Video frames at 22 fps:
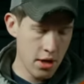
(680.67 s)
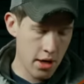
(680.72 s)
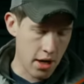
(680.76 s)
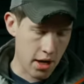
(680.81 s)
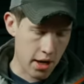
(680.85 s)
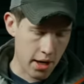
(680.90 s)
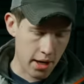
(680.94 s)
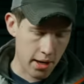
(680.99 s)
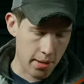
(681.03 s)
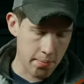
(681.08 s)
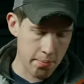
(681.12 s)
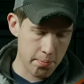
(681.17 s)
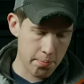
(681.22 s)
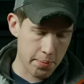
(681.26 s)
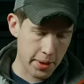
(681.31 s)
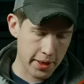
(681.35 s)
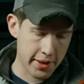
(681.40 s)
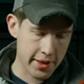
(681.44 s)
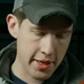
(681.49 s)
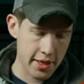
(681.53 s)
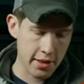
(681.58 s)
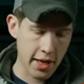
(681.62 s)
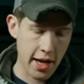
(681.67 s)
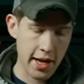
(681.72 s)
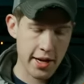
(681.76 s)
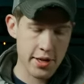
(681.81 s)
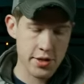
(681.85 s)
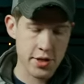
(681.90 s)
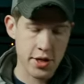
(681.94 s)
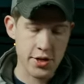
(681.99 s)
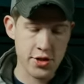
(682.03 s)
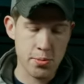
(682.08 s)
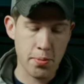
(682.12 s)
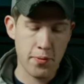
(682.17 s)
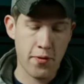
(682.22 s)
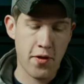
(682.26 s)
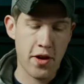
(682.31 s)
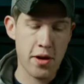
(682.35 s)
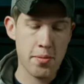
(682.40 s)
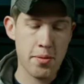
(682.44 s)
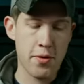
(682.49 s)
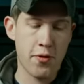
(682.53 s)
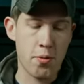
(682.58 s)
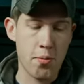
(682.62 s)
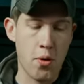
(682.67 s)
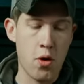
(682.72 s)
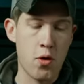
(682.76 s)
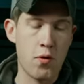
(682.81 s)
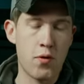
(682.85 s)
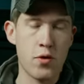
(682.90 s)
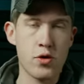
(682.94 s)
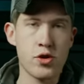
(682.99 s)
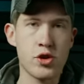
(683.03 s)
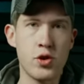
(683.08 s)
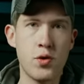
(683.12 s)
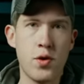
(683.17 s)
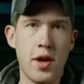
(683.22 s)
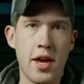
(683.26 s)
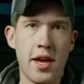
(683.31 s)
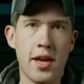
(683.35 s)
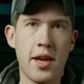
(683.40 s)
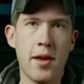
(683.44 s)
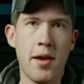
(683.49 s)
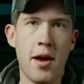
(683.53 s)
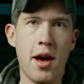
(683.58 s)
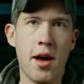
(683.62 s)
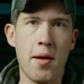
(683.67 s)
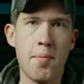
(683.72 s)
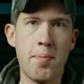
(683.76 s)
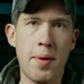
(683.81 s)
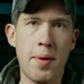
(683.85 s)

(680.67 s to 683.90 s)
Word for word: Um, but the light is also preventing me from overshooting uh,